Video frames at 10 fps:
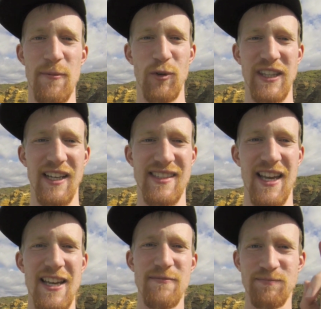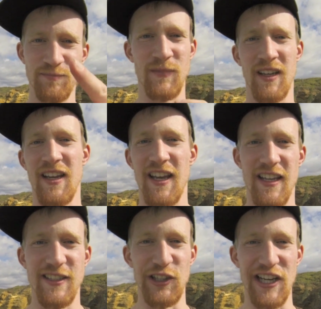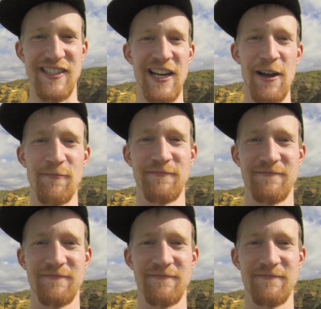with that said, till next time.